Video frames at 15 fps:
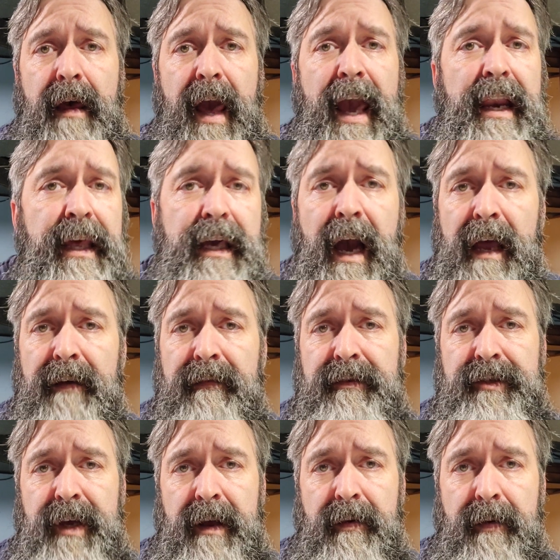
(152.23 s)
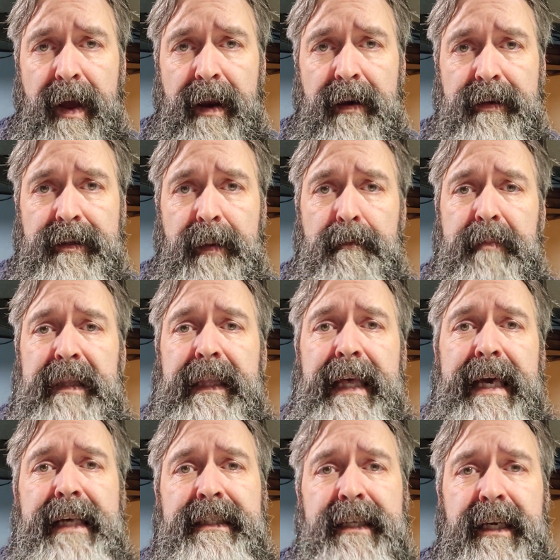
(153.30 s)
any kind of generators,
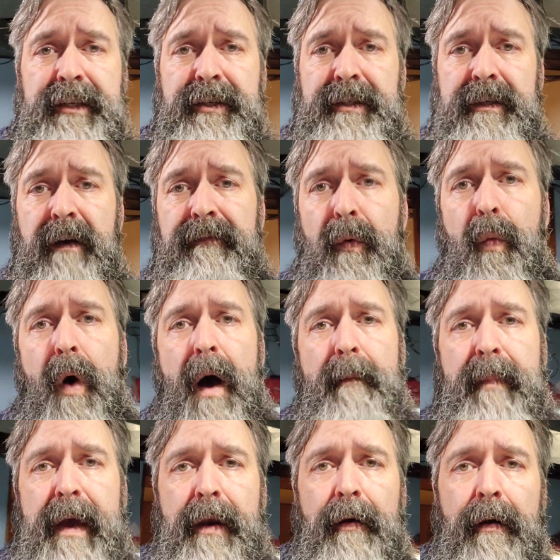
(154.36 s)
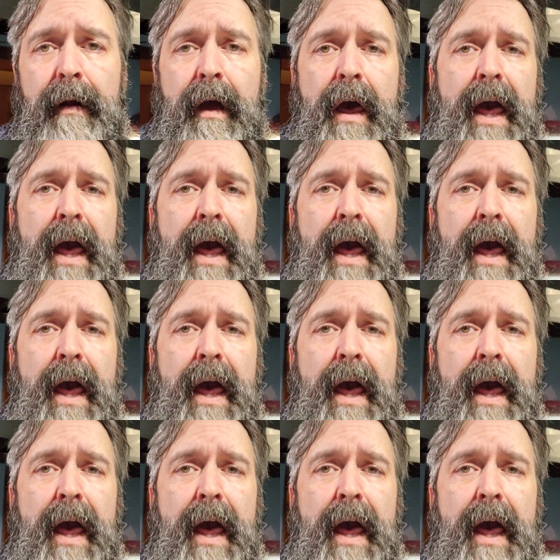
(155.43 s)
please get yourself a watt meter